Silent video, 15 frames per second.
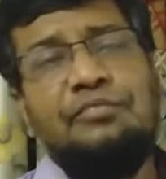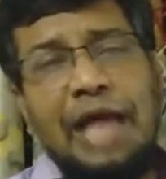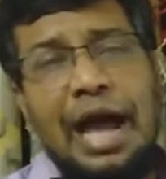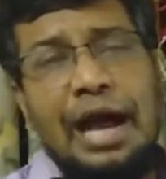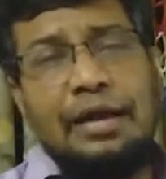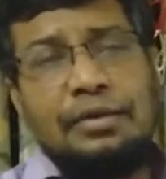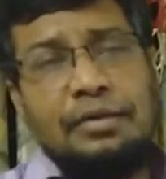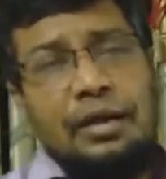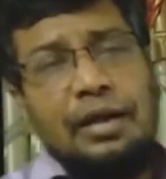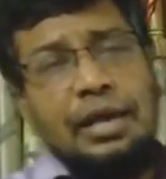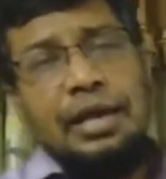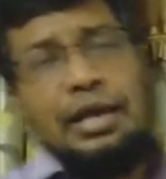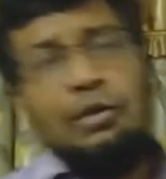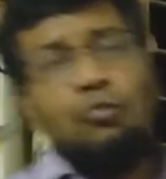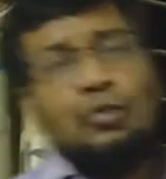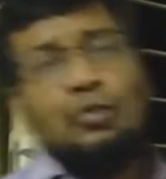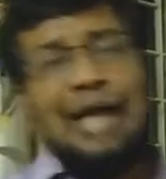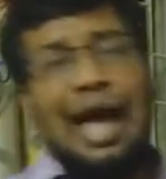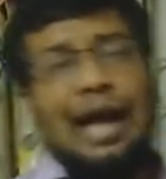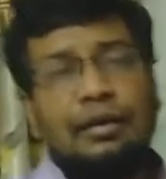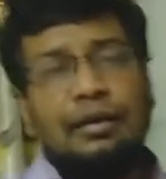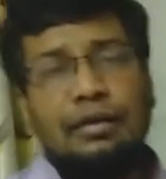that you
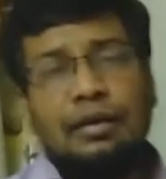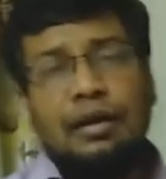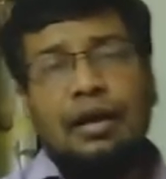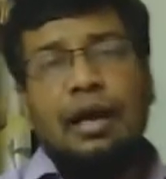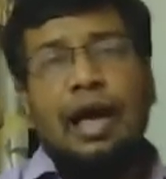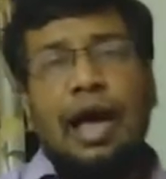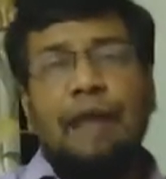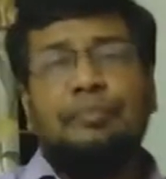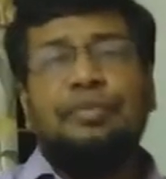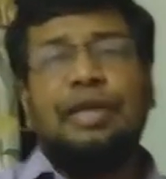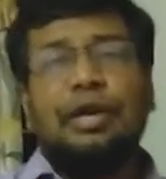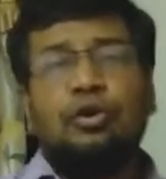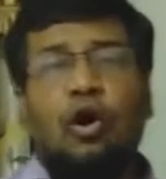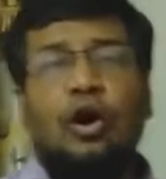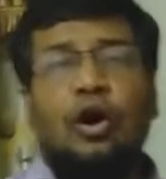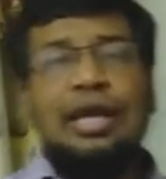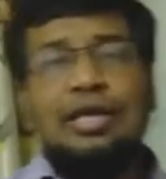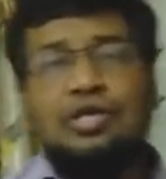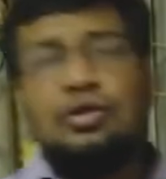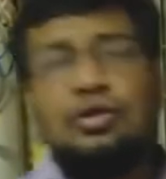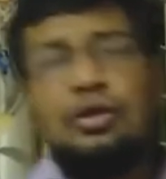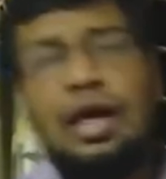can have the
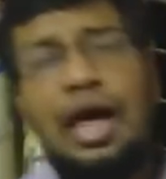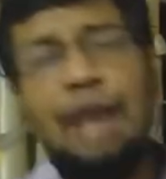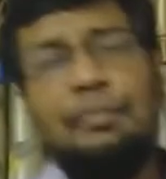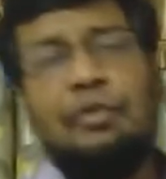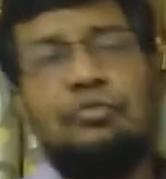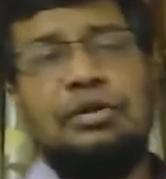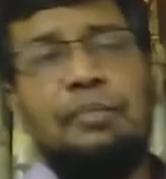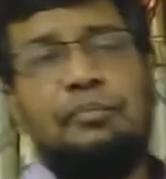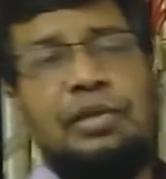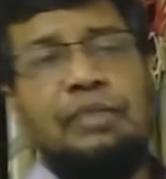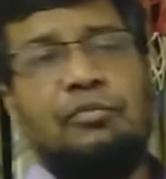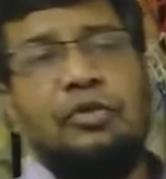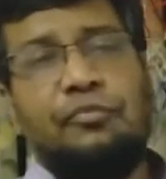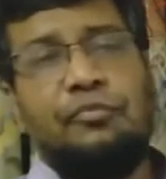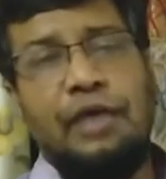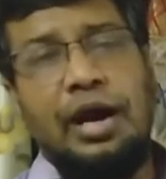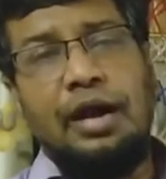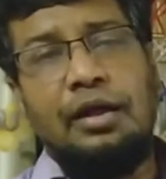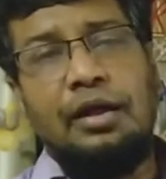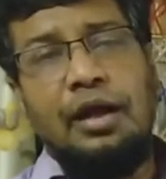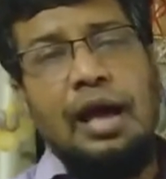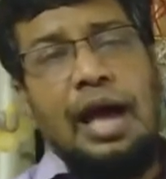knowledge about the
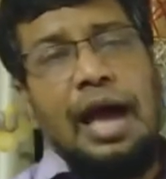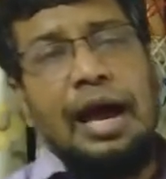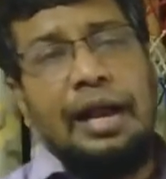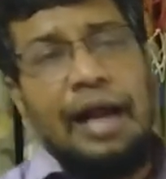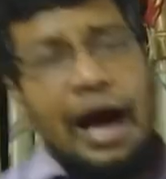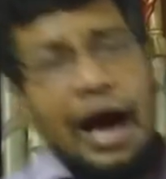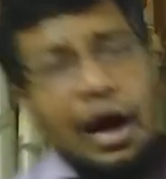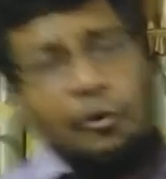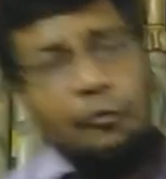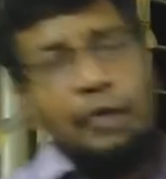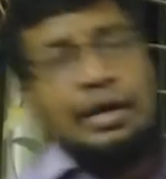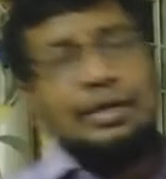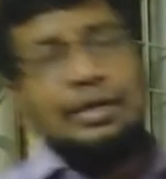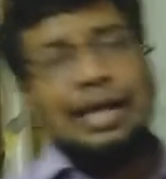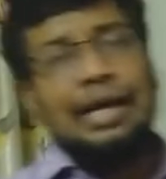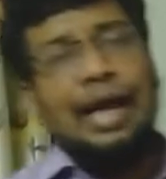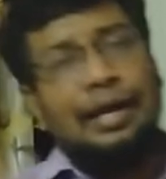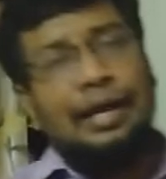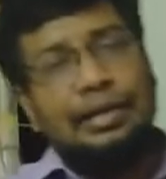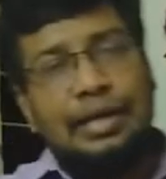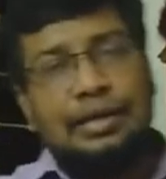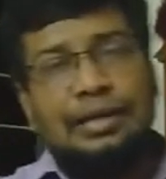pre-modifier. And I will take
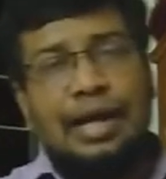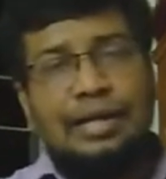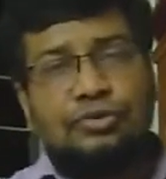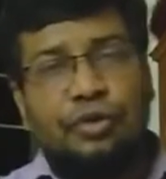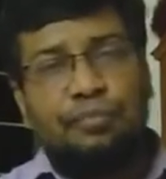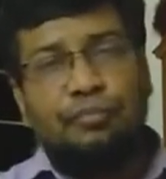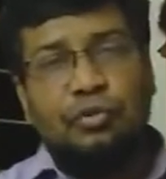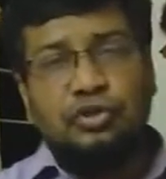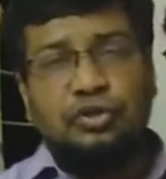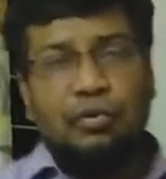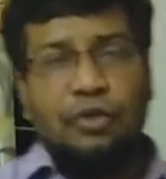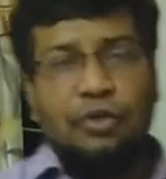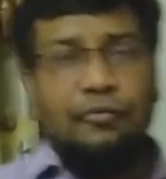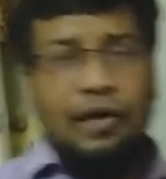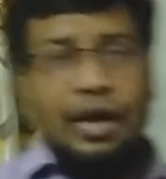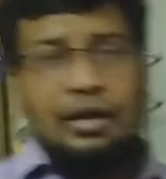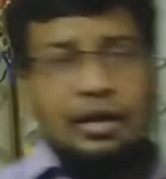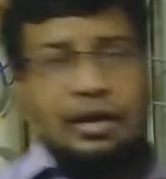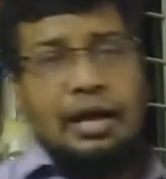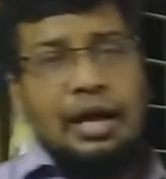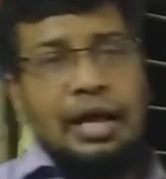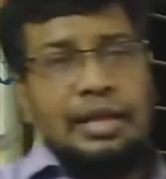another class on post-modifier,
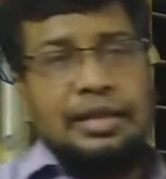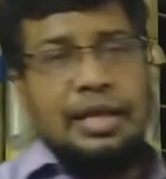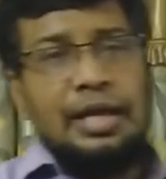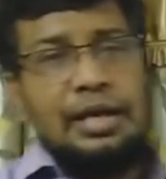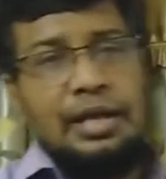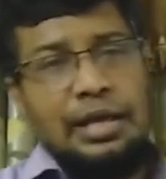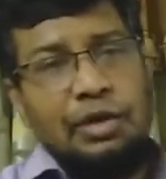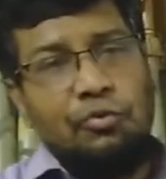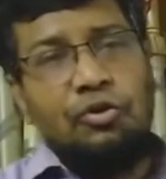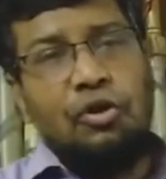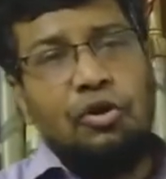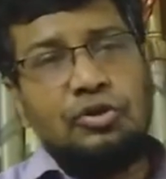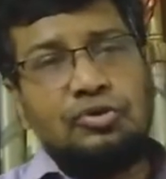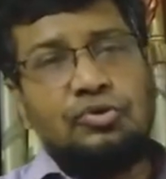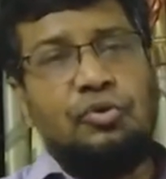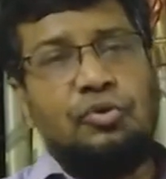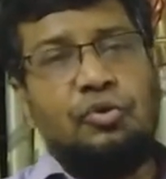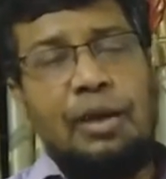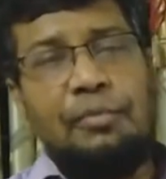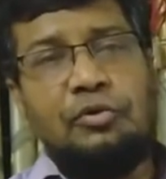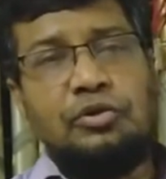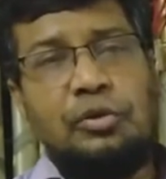and then you will also know
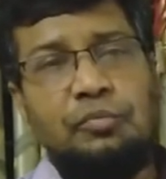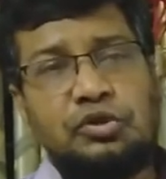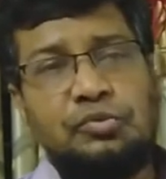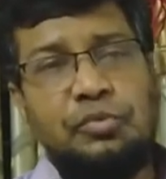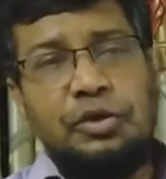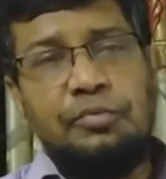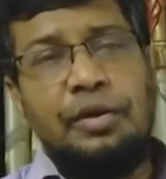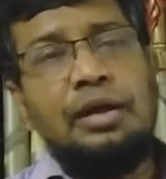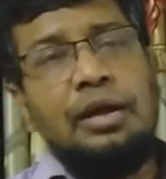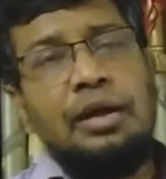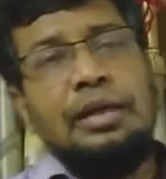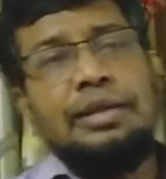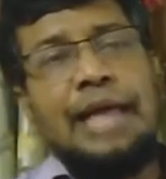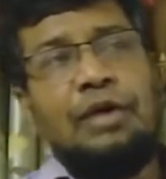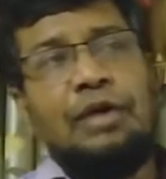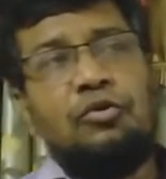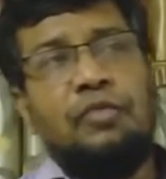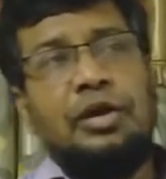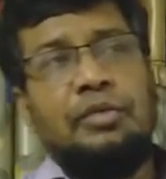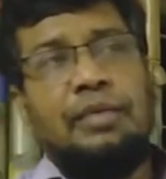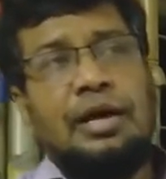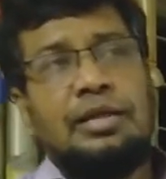about the post-modifier. Thank you
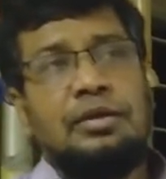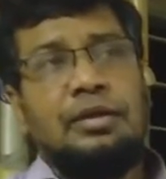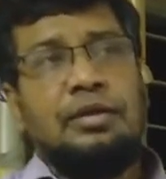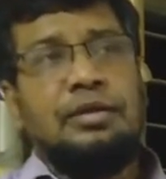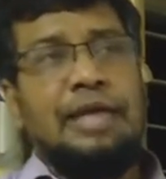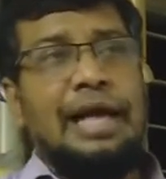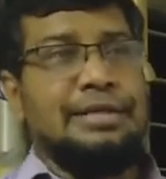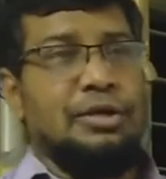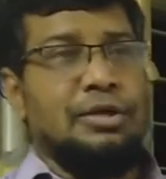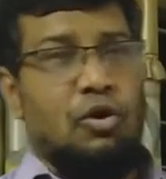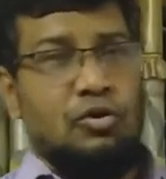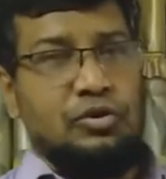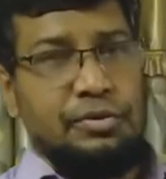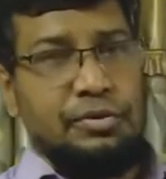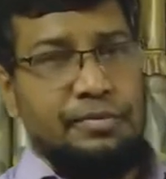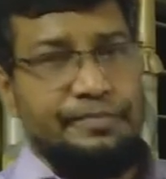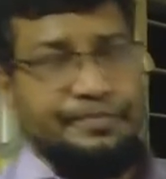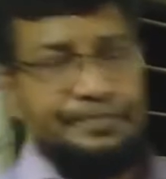very much. Thanks a lot.